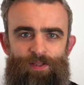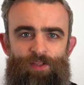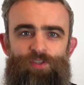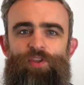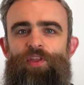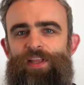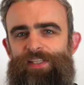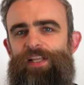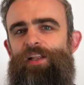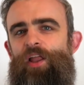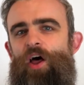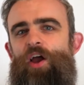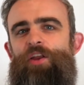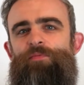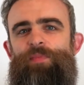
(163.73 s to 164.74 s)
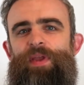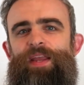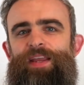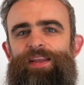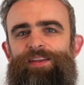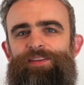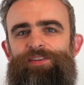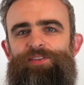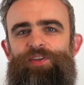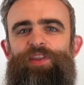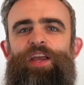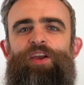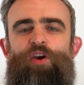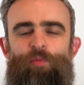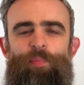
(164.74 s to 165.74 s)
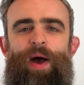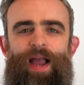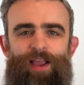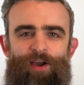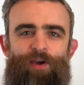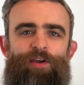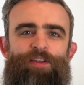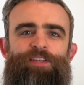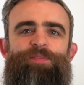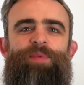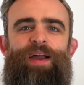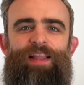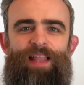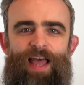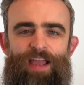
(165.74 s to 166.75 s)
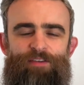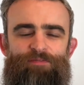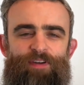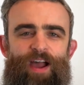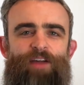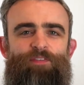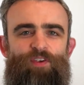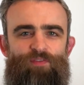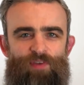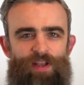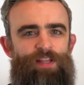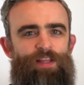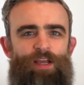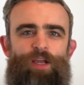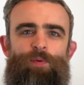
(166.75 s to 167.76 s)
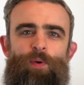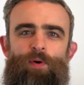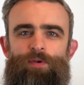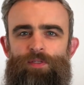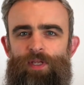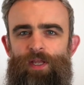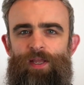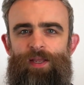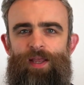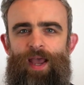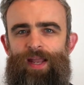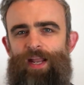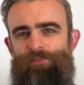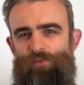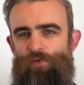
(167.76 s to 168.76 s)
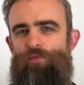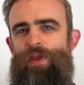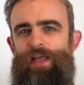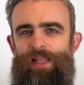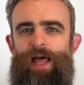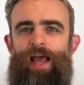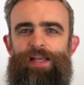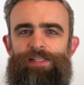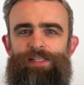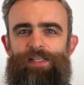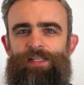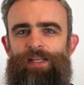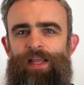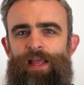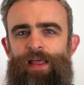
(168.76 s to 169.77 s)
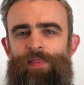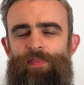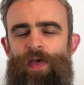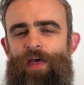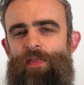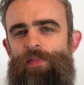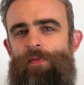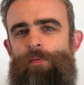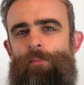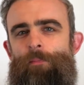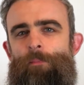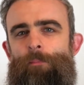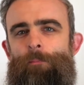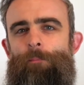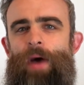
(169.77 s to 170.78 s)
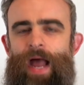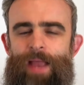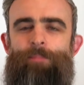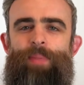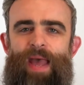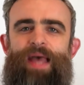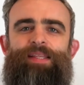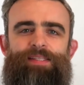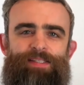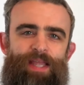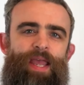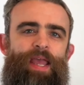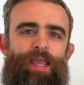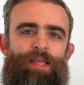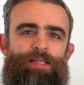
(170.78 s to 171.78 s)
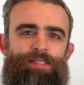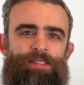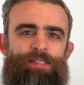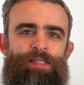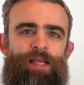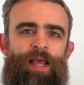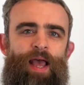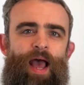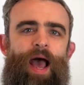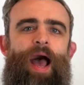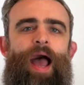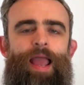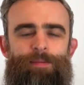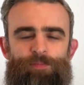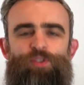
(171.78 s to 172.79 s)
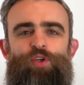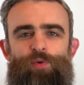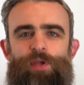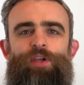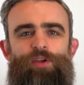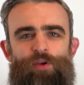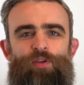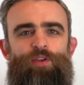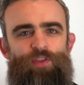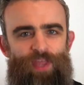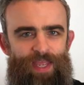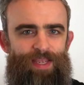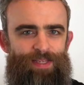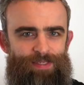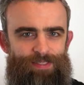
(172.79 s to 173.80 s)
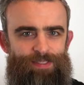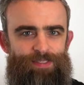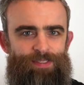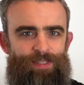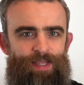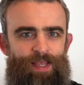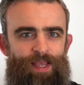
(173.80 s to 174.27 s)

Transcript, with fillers: So this allowed me to then go back out into my life after reading that quote and after realizing that my best days, I'm doing good things.